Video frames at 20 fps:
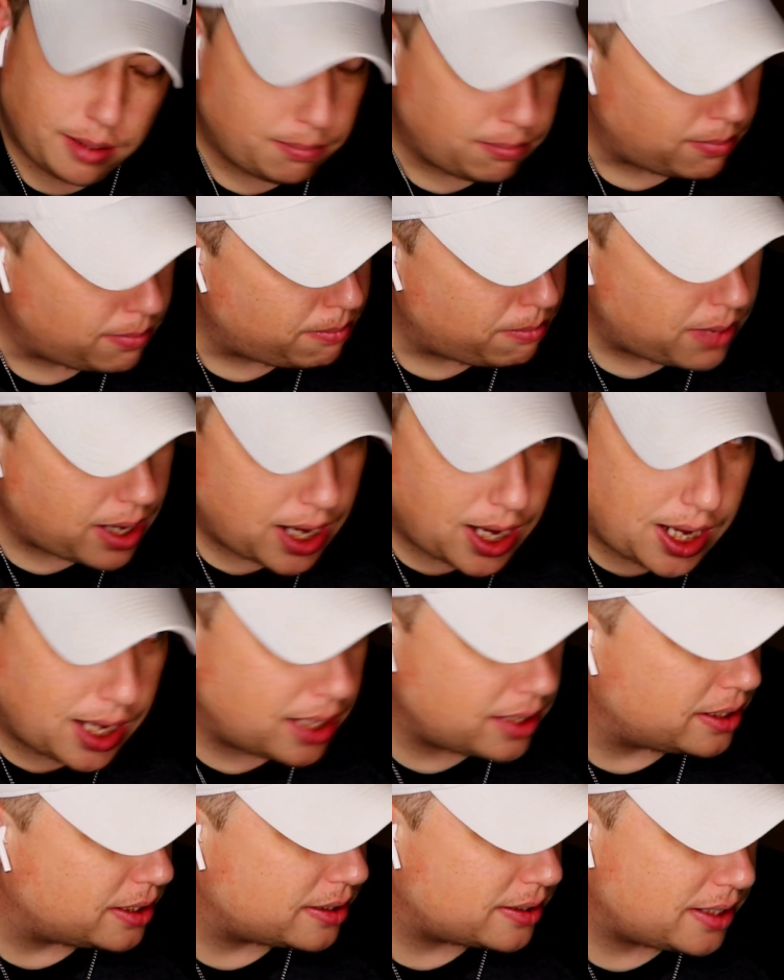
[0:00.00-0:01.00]

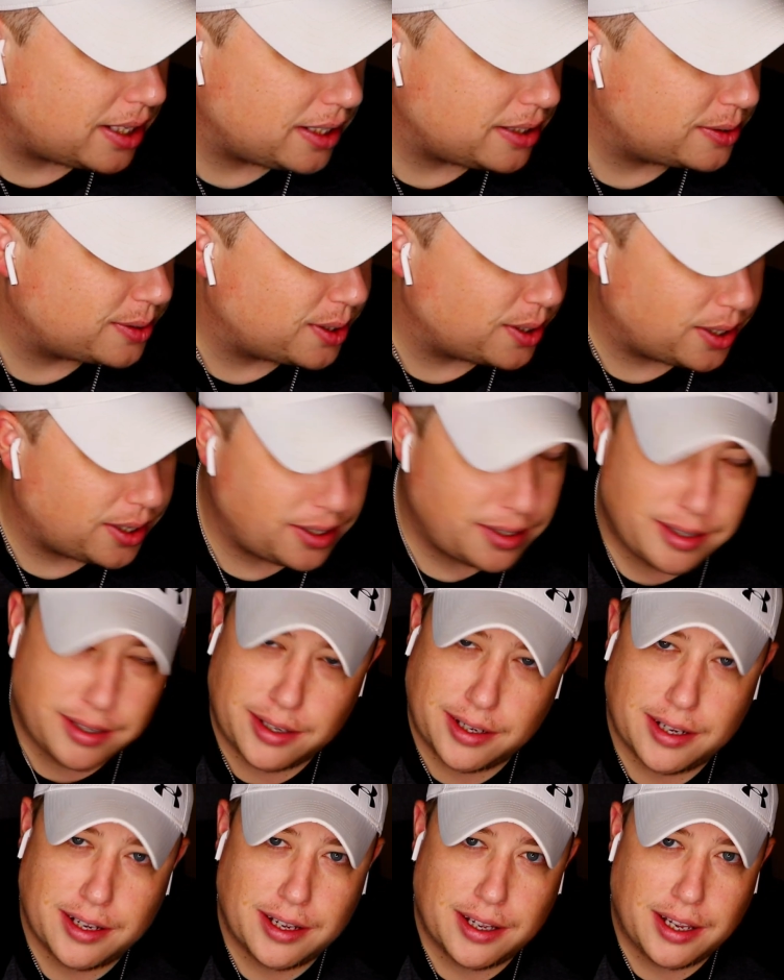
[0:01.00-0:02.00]
man, this thing's good.
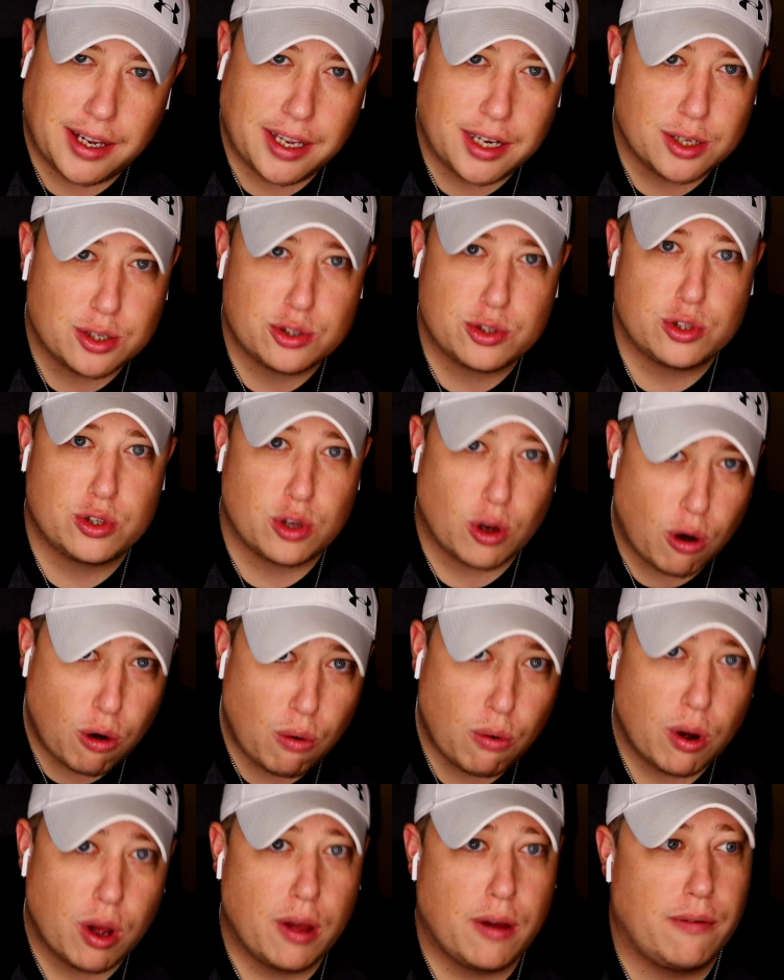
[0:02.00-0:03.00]
It is
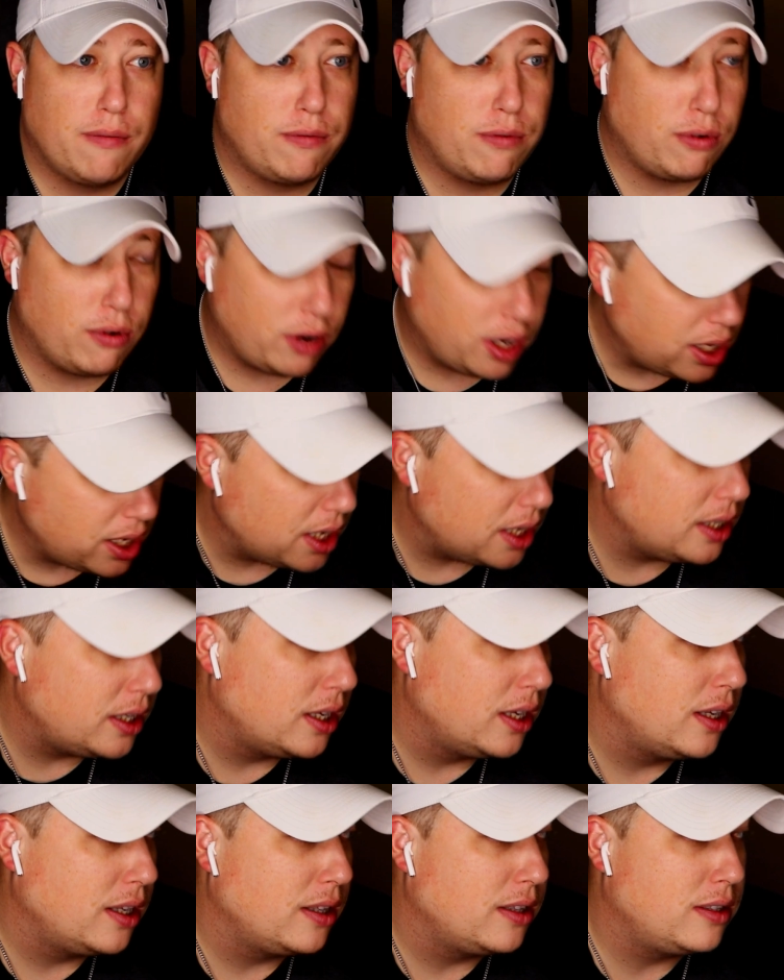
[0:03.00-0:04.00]
so freaking
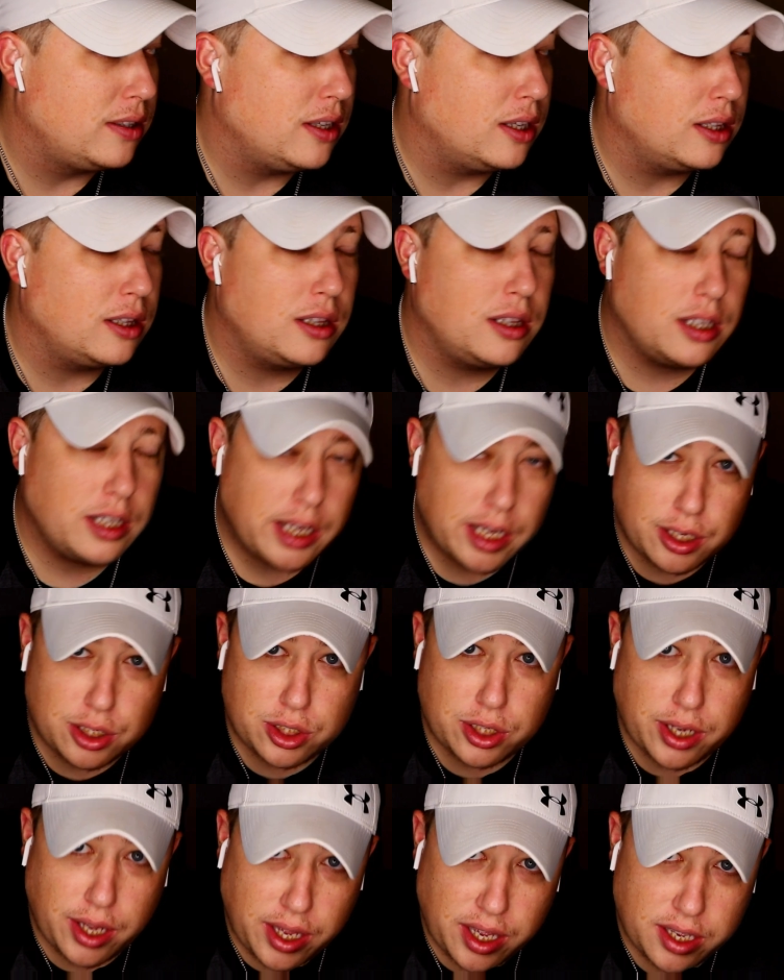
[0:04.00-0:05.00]

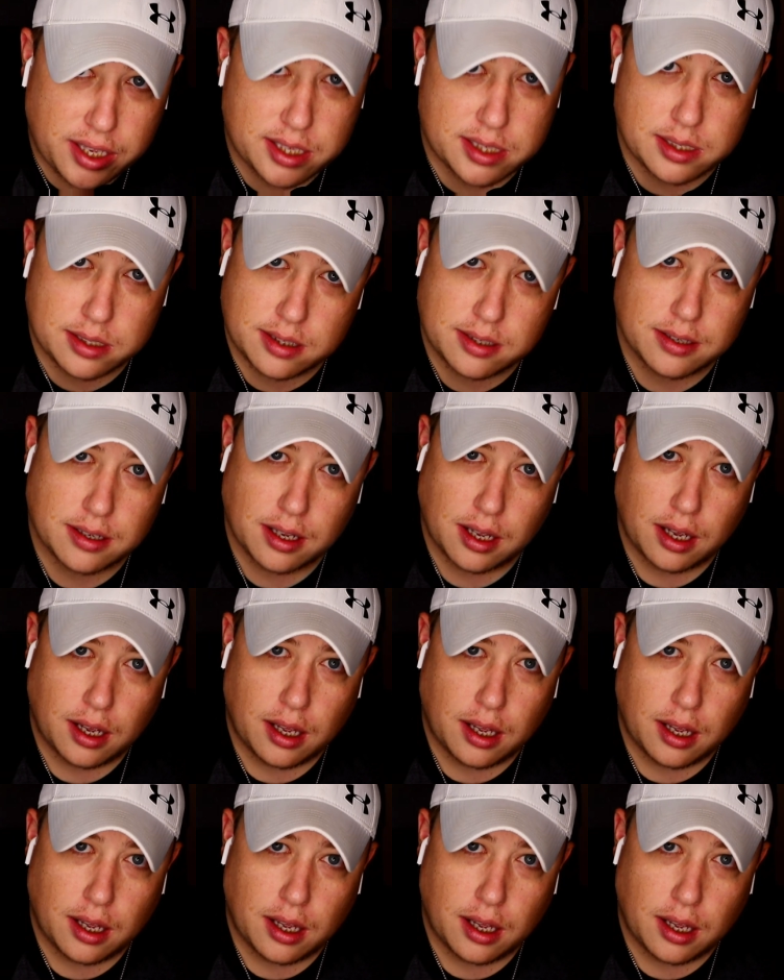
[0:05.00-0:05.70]
delicious.